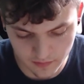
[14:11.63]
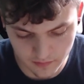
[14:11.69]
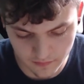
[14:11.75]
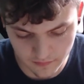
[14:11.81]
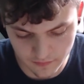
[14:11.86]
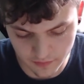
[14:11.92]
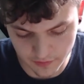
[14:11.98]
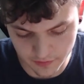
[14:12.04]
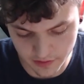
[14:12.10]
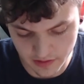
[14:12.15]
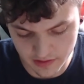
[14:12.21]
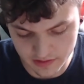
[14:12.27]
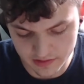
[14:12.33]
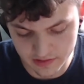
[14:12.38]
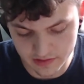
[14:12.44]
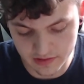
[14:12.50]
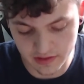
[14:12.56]
for you
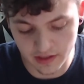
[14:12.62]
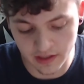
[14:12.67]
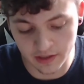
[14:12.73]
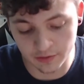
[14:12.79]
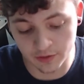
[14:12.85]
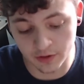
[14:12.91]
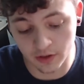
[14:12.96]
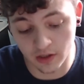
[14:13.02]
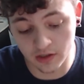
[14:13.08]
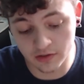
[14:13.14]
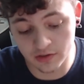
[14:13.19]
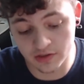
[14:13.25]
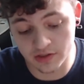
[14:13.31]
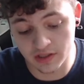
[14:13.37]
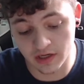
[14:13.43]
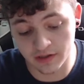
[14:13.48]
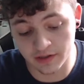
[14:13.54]
guys to see, and you could also
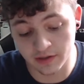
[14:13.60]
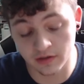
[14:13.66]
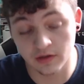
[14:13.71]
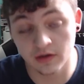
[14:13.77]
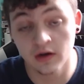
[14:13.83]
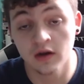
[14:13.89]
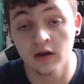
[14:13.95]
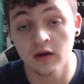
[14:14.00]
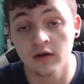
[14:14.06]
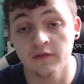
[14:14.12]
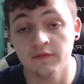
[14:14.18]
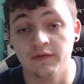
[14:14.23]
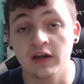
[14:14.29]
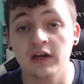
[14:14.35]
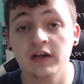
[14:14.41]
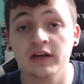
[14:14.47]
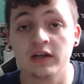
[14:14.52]
see on here
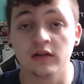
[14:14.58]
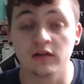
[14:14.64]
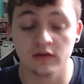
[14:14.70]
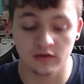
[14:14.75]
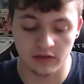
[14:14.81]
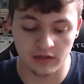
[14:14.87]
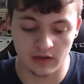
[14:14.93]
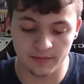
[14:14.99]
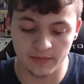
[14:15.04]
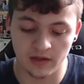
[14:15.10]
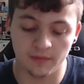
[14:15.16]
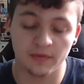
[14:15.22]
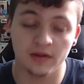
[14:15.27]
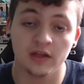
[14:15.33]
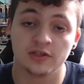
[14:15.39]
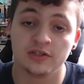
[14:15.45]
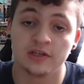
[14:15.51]
very clearly. I'm gonna
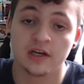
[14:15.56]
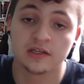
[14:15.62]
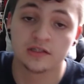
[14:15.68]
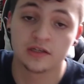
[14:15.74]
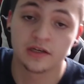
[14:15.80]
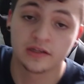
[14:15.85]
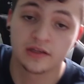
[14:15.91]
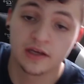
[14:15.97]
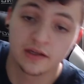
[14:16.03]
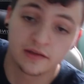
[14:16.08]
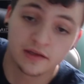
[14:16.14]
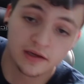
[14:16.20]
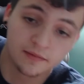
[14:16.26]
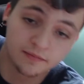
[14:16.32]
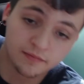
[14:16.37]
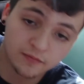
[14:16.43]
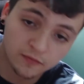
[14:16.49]
let you guys look at
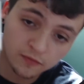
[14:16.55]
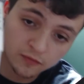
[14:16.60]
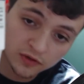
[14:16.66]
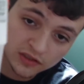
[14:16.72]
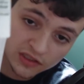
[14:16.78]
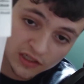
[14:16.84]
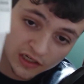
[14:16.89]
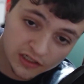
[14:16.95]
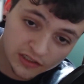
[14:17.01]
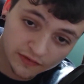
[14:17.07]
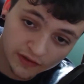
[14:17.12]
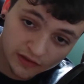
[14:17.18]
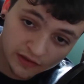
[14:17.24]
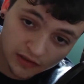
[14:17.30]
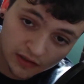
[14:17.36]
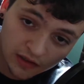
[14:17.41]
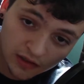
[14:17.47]
that one section right
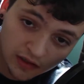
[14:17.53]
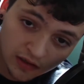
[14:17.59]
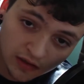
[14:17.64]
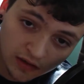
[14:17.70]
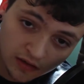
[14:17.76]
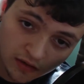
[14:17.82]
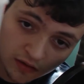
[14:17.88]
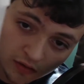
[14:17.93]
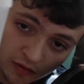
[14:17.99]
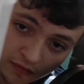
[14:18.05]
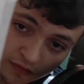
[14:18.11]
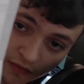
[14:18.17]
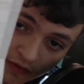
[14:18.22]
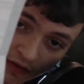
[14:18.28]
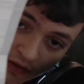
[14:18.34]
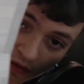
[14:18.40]
there. Hopefully